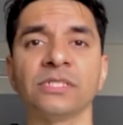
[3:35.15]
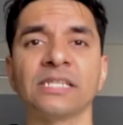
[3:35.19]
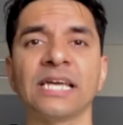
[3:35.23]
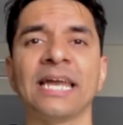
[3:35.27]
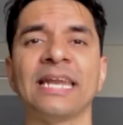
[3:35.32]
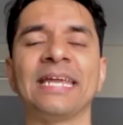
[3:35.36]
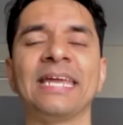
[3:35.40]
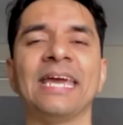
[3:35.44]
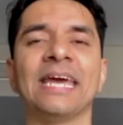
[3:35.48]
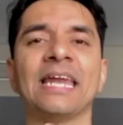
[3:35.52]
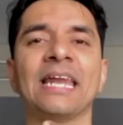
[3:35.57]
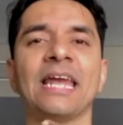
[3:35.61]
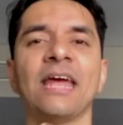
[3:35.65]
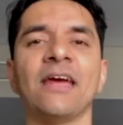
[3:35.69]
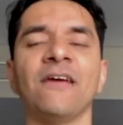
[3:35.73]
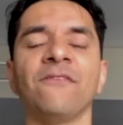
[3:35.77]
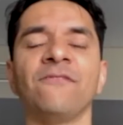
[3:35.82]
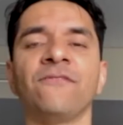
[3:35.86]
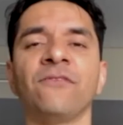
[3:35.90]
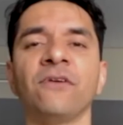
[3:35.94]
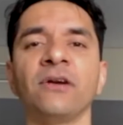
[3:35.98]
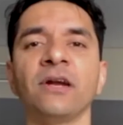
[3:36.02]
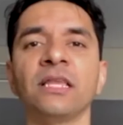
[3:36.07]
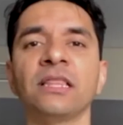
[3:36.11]
And again,
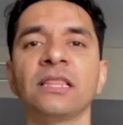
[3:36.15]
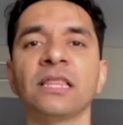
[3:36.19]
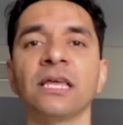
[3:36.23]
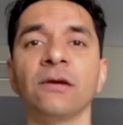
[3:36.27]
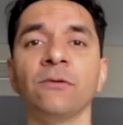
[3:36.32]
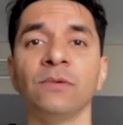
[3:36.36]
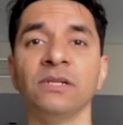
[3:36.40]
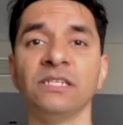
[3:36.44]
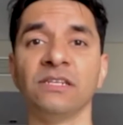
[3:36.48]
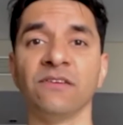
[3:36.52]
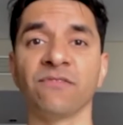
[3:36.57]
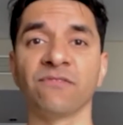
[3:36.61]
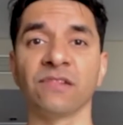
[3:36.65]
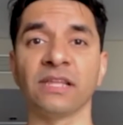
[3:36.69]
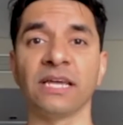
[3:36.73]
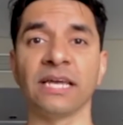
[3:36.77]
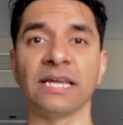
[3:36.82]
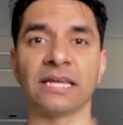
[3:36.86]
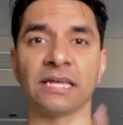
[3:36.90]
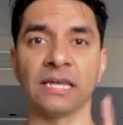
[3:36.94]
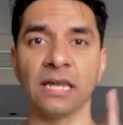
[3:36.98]
everything will deflate.